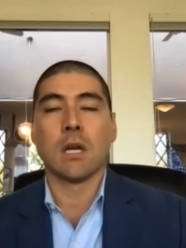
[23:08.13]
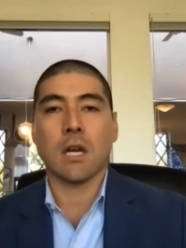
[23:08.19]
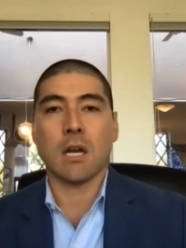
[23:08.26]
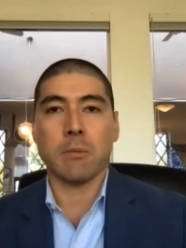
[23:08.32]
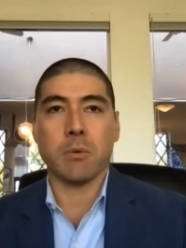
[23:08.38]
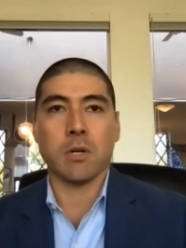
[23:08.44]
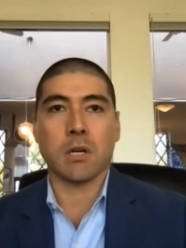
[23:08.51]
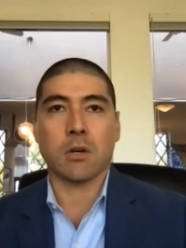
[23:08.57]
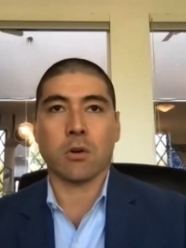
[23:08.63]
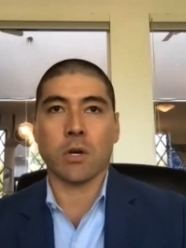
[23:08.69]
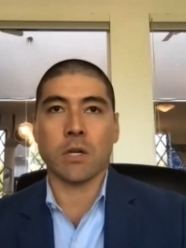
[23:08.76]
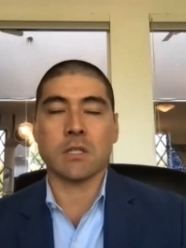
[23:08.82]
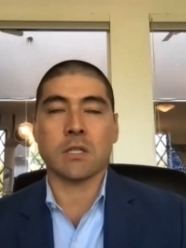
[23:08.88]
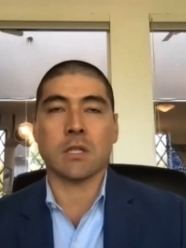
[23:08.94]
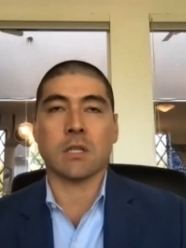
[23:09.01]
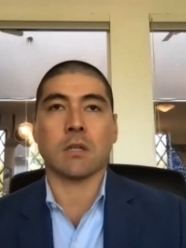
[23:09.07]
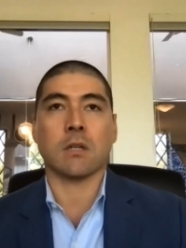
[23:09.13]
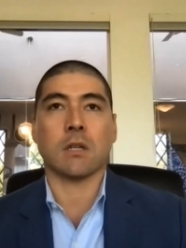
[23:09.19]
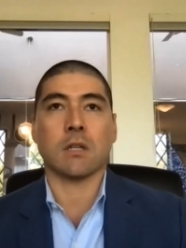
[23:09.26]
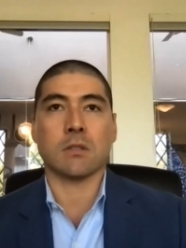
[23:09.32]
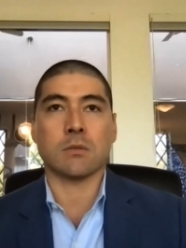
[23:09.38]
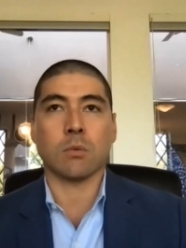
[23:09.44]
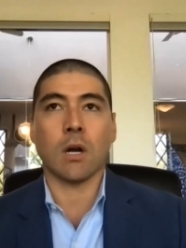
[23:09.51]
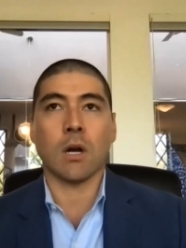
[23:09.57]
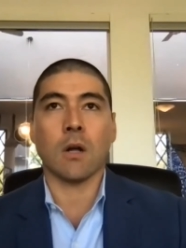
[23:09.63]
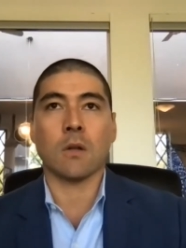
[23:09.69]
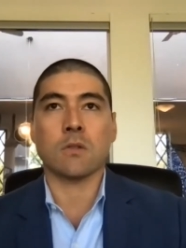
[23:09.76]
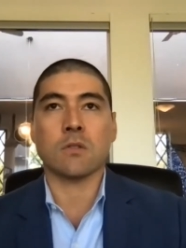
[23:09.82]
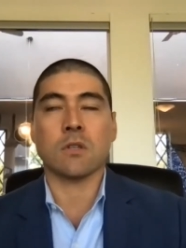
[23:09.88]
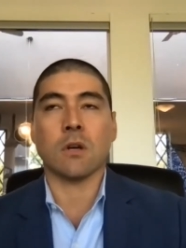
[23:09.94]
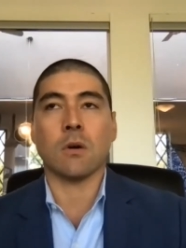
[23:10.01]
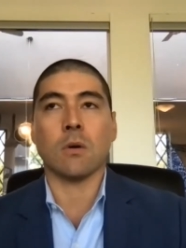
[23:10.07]
have been increasing as well.
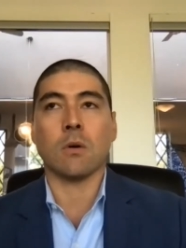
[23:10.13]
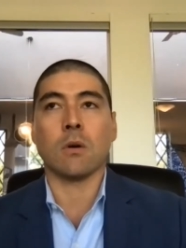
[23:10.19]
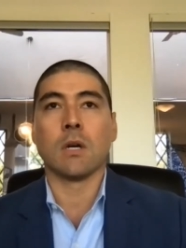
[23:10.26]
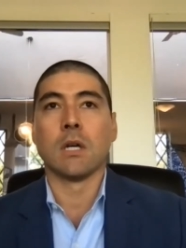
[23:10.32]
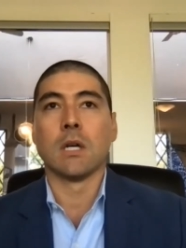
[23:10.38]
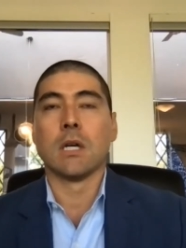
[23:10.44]
So